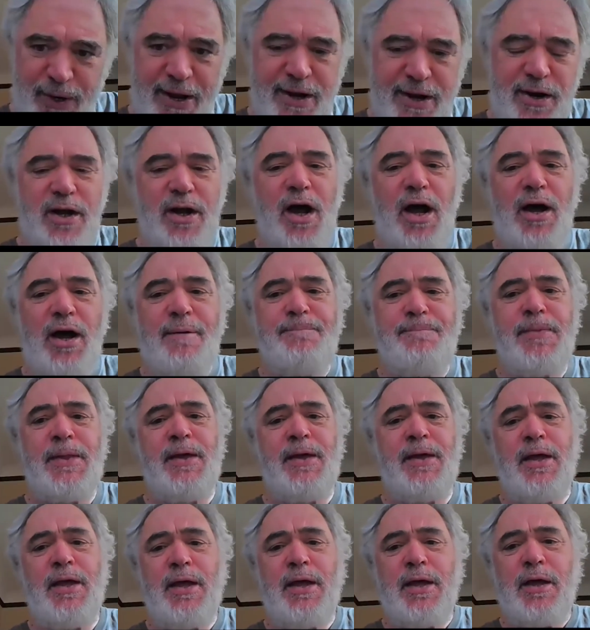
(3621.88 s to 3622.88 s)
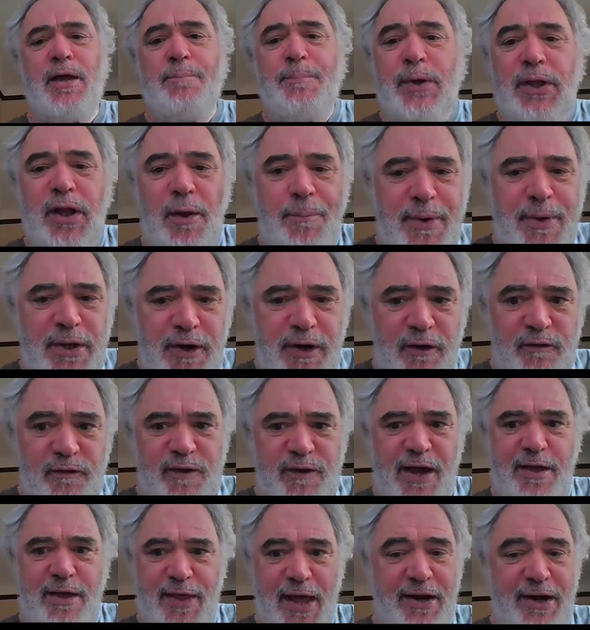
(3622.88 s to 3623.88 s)
but I, um, but let me just
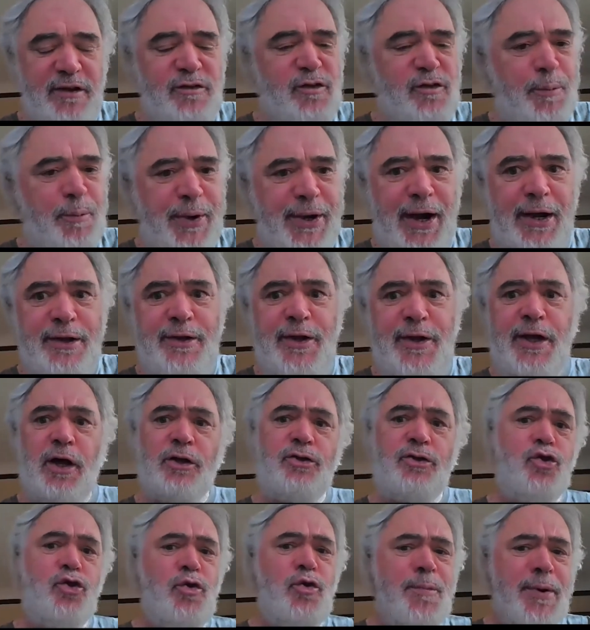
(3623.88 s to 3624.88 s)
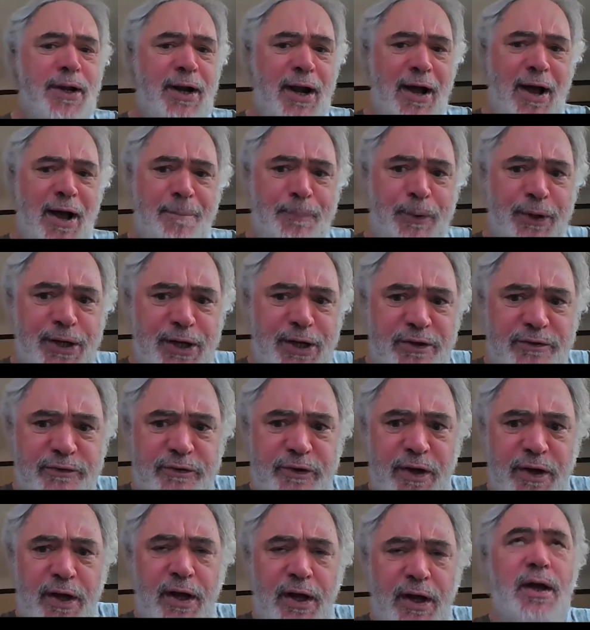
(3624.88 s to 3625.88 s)
say that is a big idea. Do
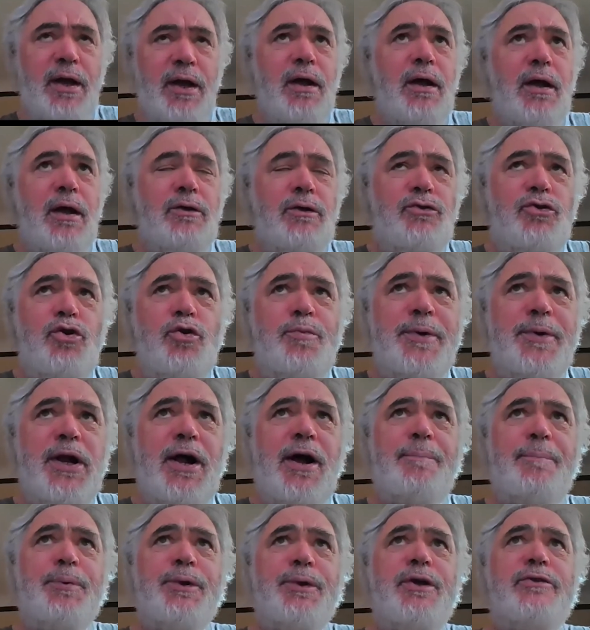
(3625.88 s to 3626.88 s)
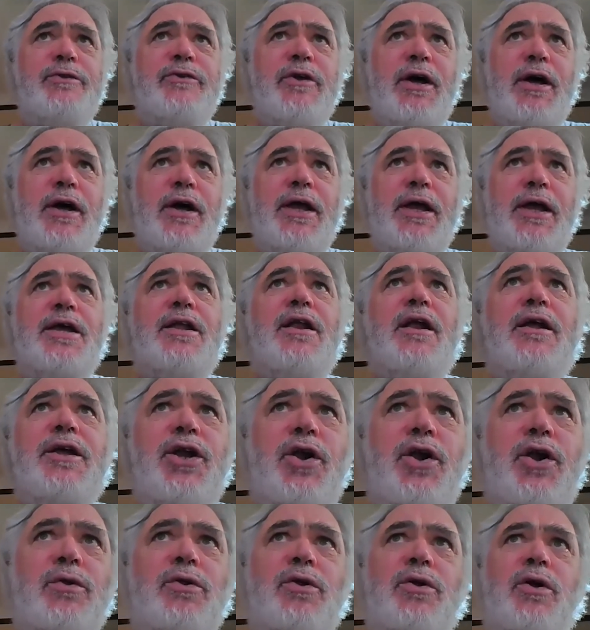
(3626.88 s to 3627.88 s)
monopolies do monopolies, uh,
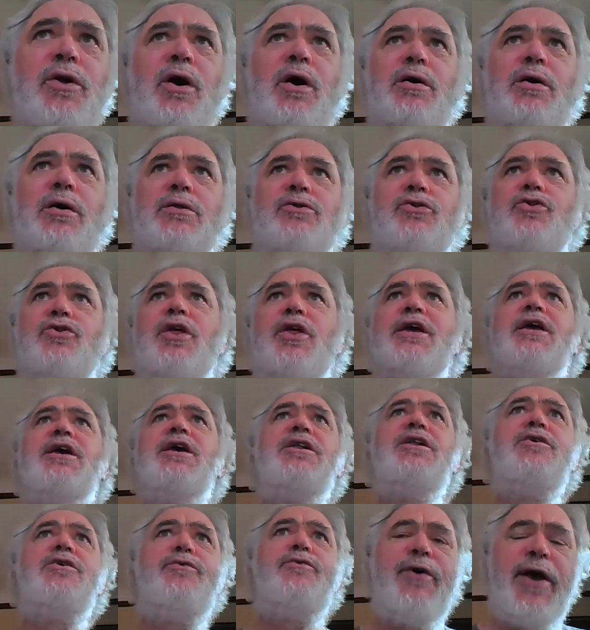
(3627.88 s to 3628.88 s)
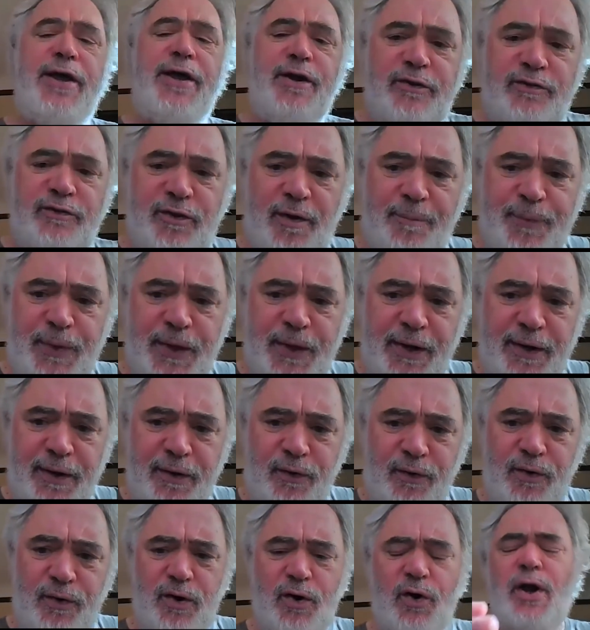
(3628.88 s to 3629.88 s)
you know, do they innovate or something?
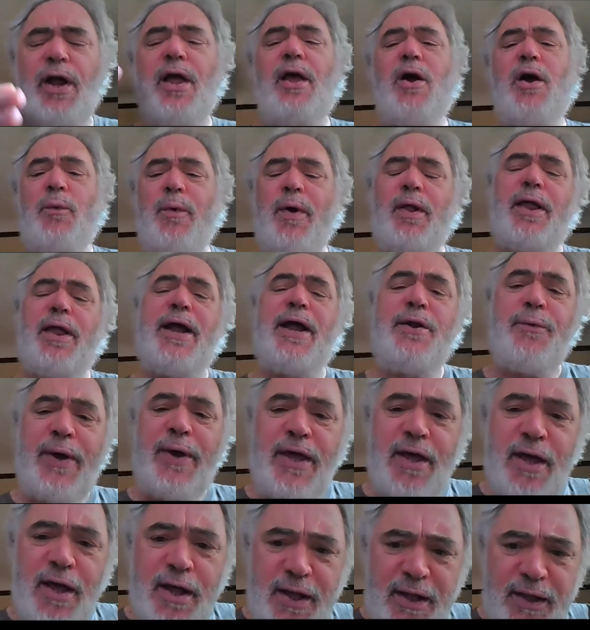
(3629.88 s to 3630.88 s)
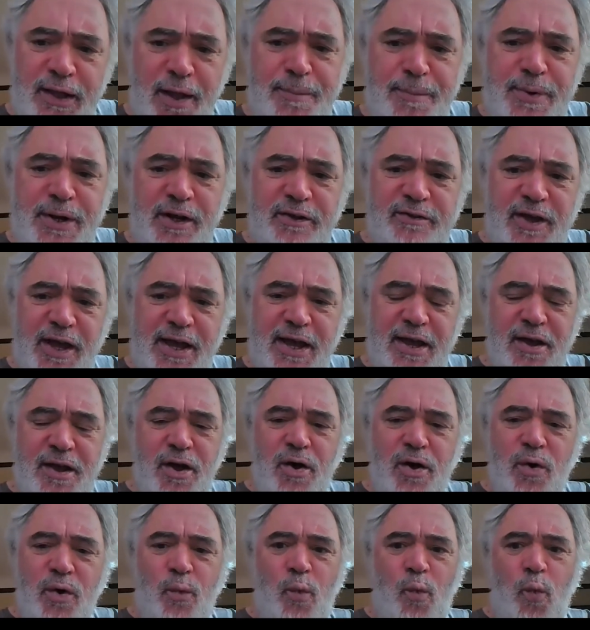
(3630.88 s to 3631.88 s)
Or, or well, anyway, let me just say,
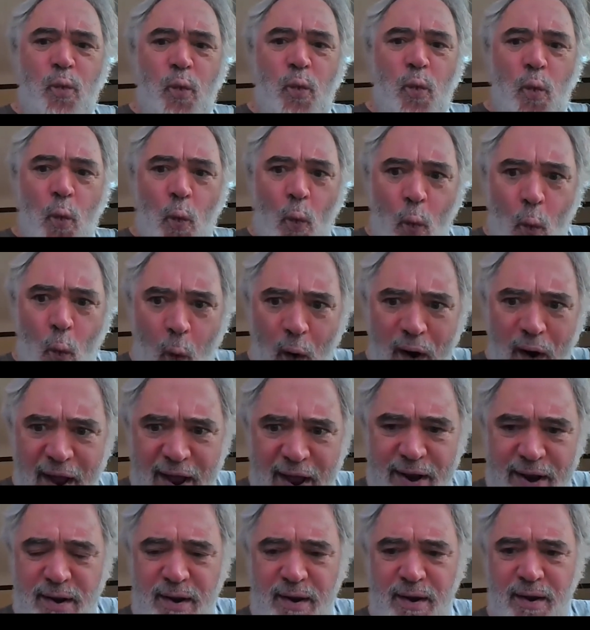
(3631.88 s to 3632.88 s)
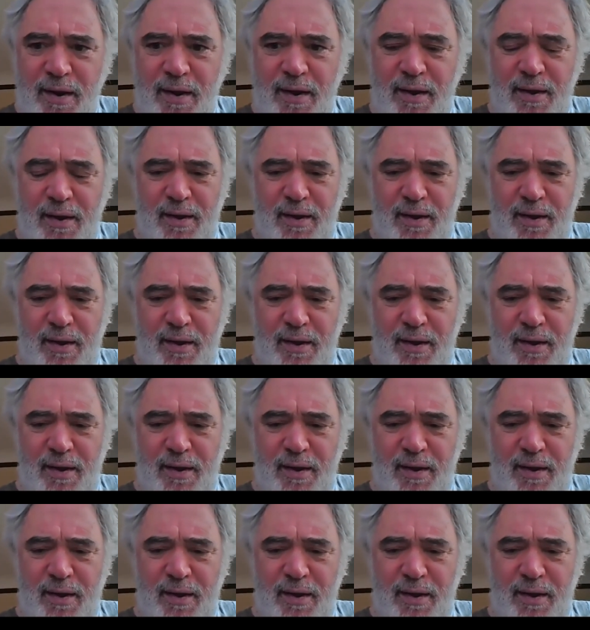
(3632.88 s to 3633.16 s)
when